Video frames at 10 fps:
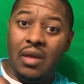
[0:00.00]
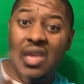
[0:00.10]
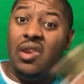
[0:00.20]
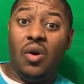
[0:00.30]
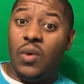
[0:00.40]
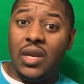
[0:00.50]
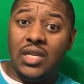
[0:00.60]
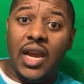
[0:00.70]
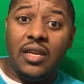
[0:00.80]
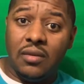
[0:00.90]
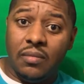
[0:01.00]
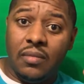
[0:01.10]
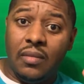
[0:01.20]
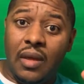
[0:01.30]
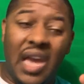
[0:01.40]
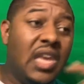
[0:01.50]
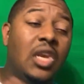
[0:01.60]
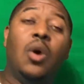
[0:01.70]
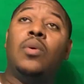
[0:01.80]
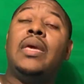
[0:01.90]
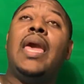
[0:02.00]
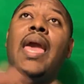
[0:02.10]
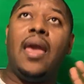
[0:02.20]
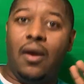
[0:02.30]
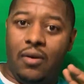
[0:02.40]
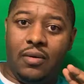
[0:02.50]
and you don't want to change them. And you don't care.